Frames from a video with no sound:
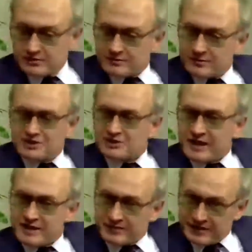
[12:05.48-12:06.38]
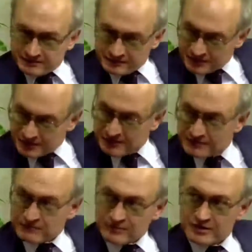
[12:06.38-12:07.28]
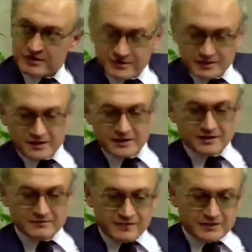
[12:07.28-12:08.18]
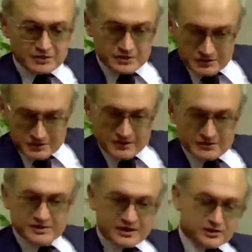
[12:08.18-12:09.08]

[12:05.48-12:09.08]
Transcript: There's not much time left for convulsions